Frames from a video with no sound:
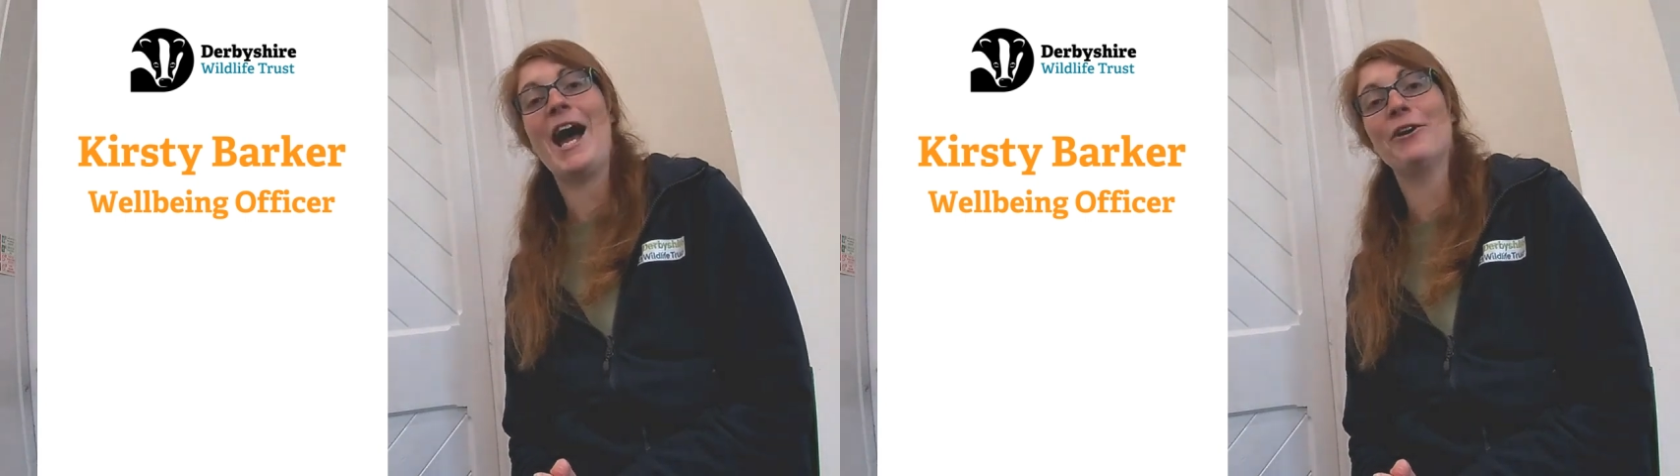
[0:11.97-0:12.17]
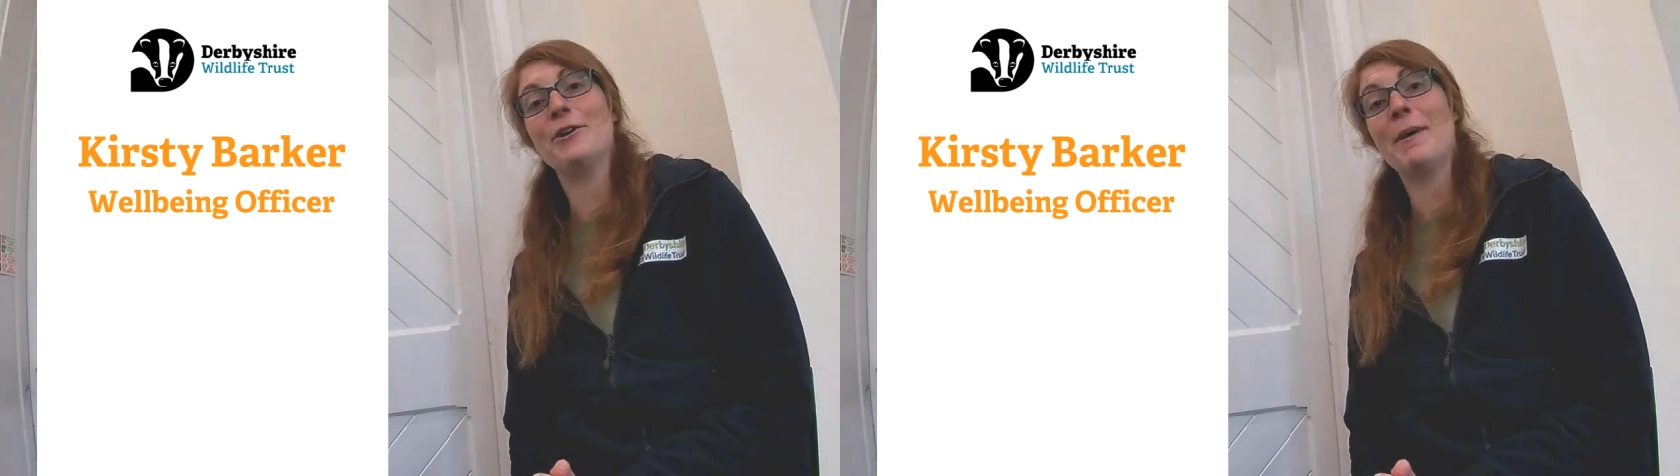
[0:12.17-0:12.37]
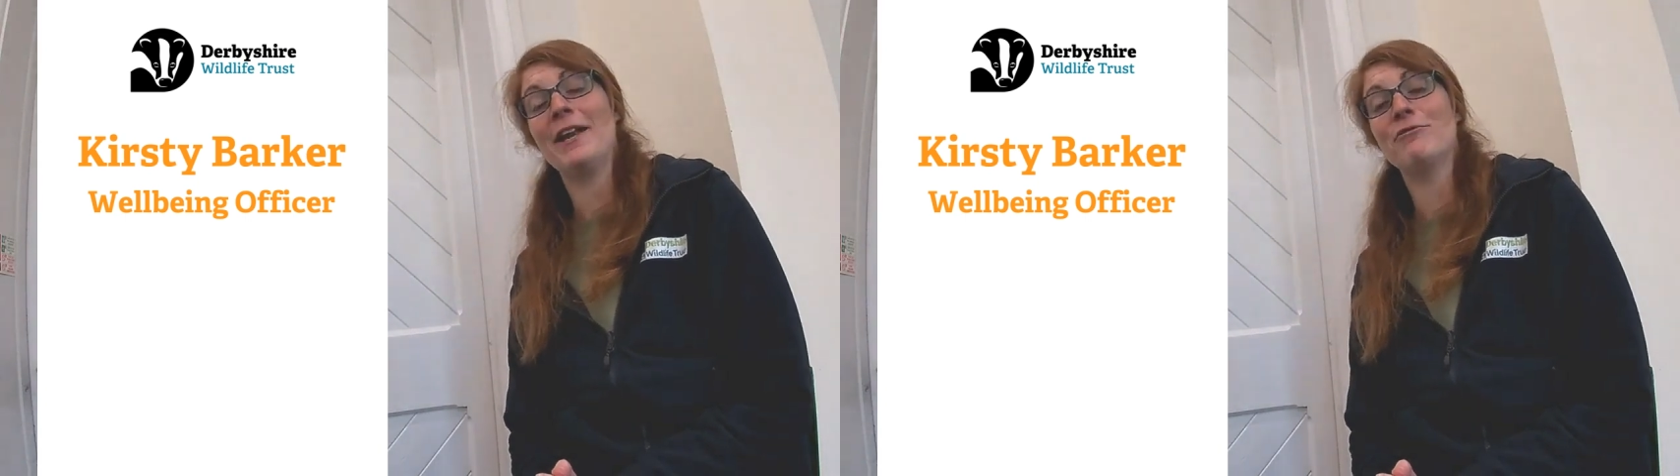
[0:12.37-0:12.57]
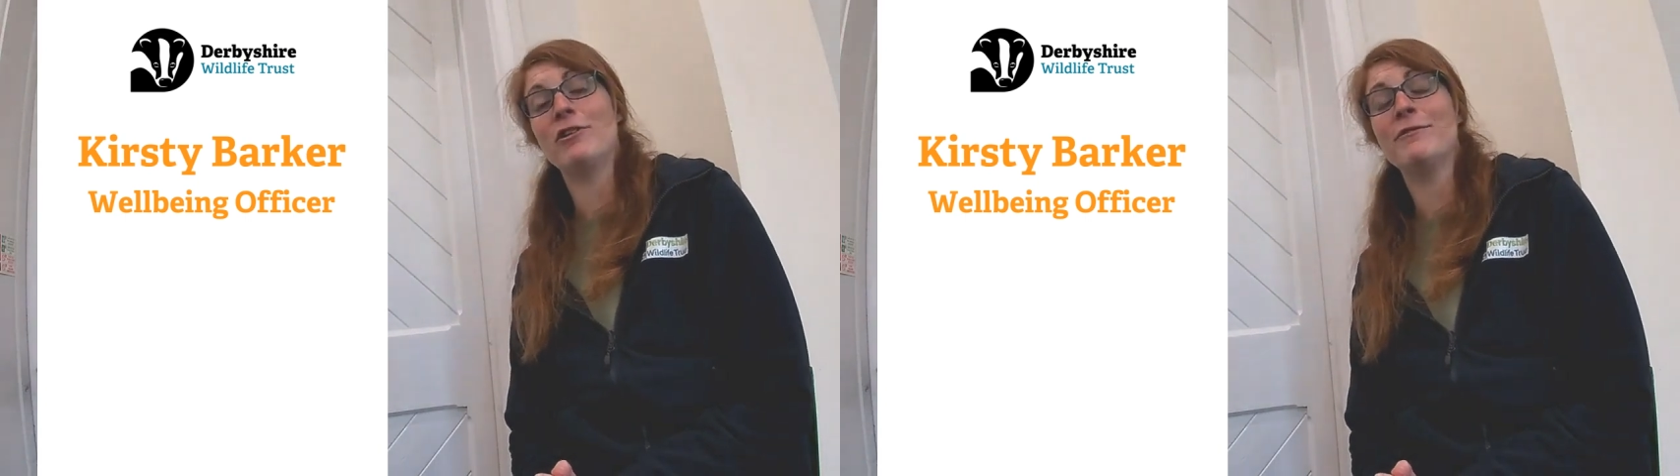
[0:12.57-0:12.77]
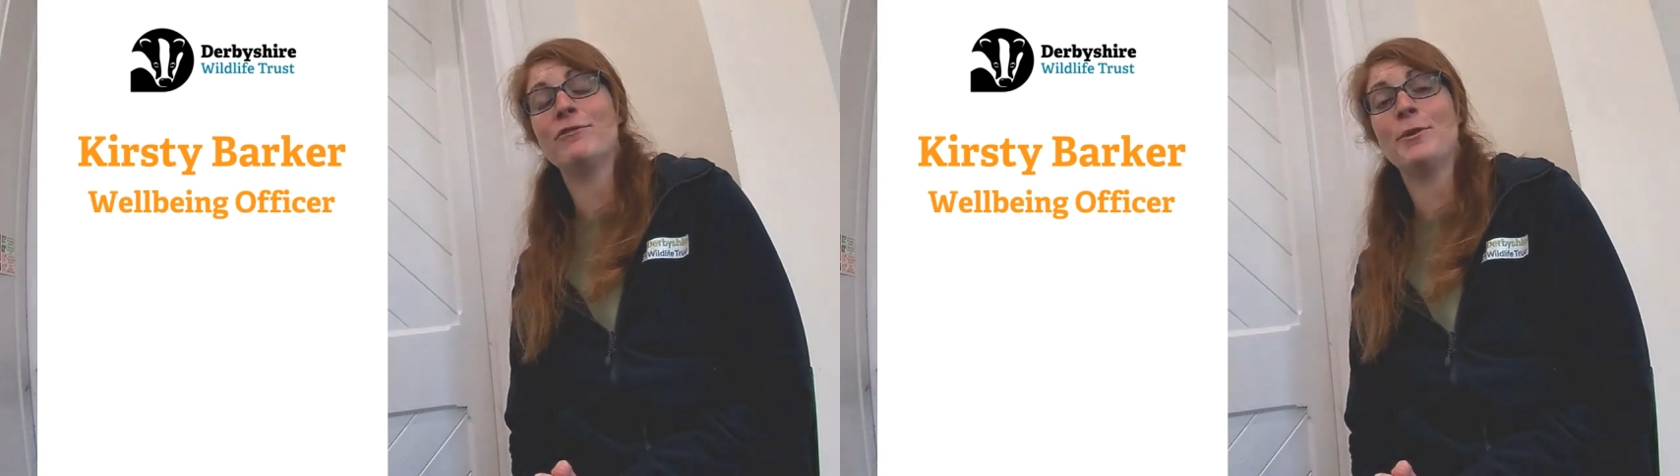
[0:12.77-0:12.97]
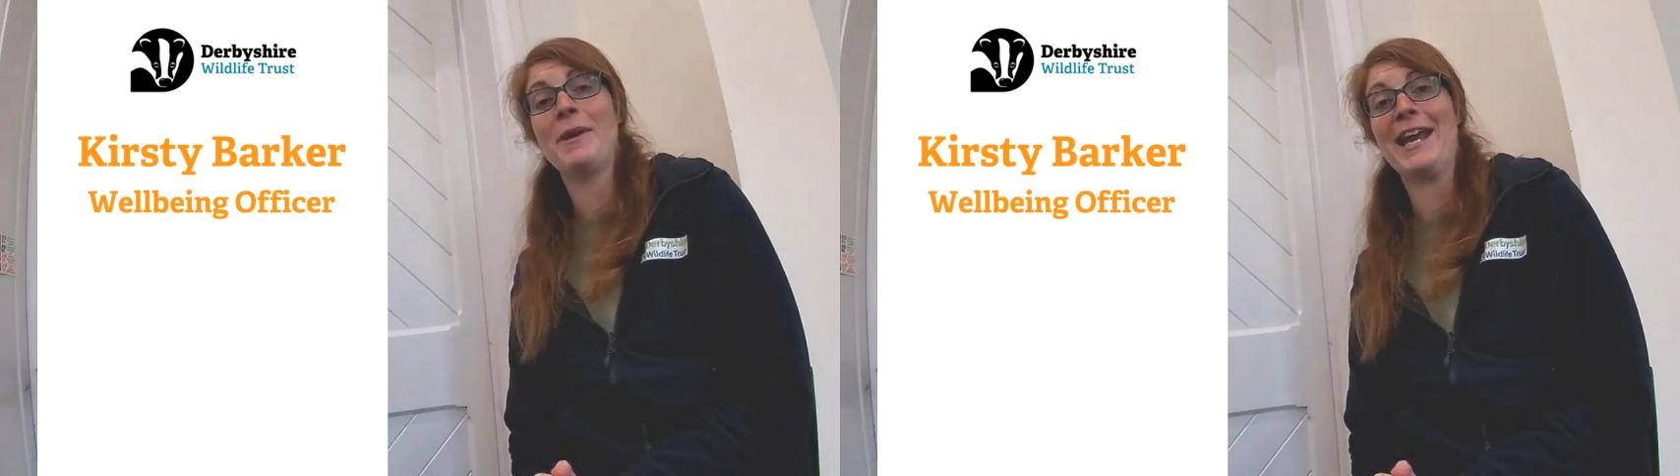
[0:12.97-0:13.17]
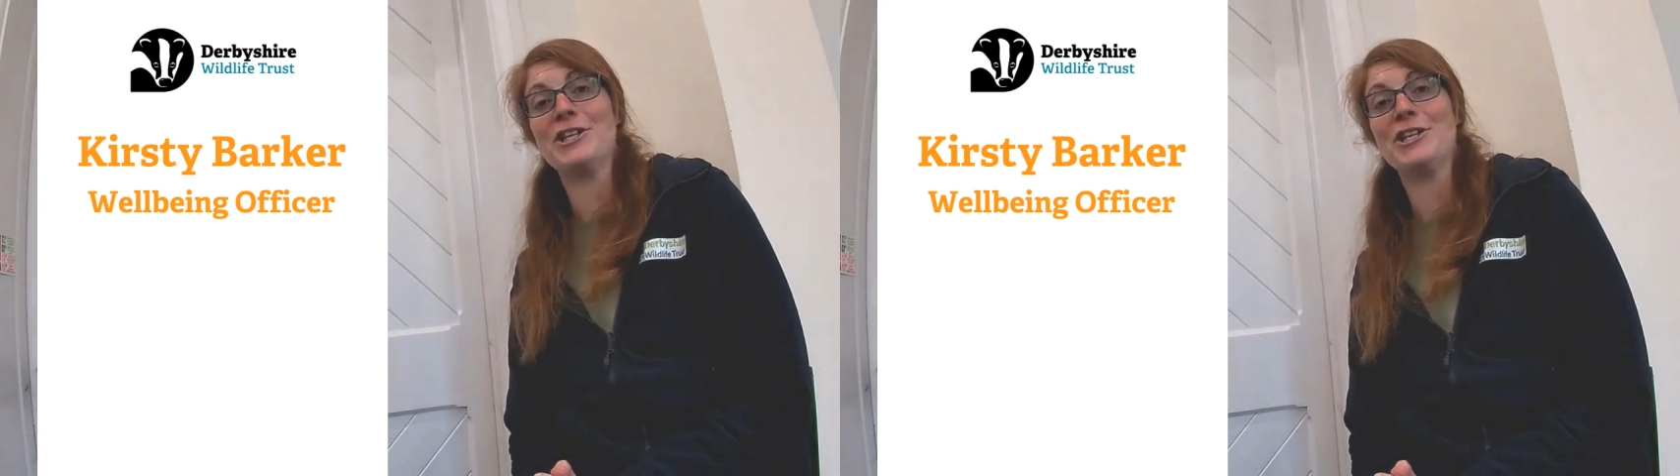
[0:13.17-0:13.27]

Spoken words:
to help you benefit from